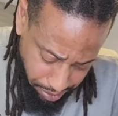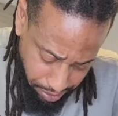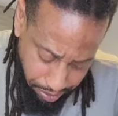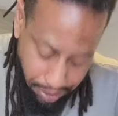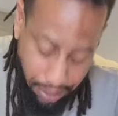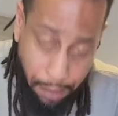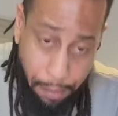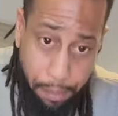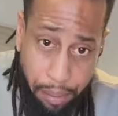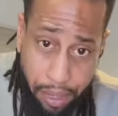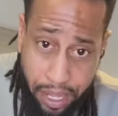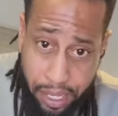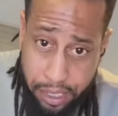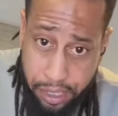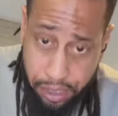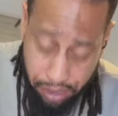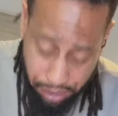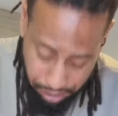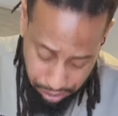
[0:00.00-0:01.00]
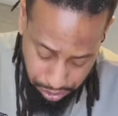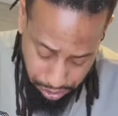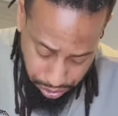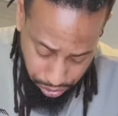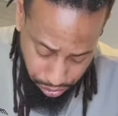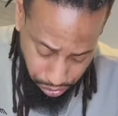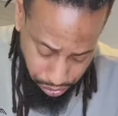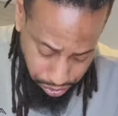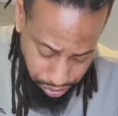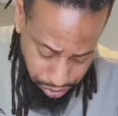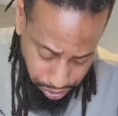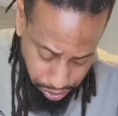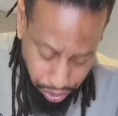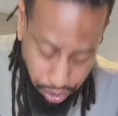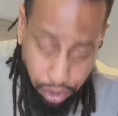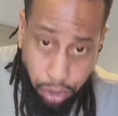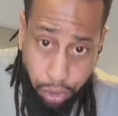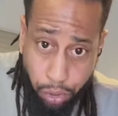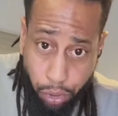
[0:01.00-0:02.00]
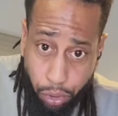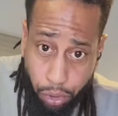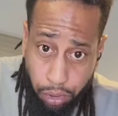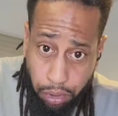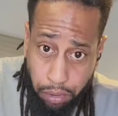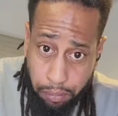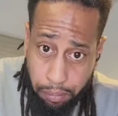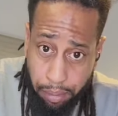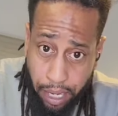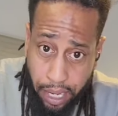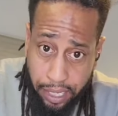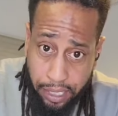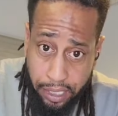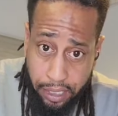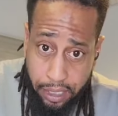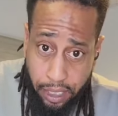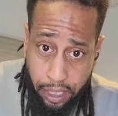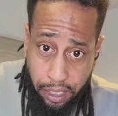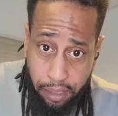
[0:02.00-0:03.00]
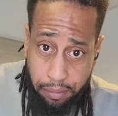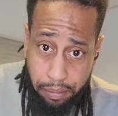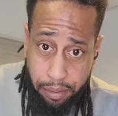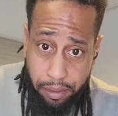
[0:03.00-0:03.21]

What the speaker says: that best suits your body type.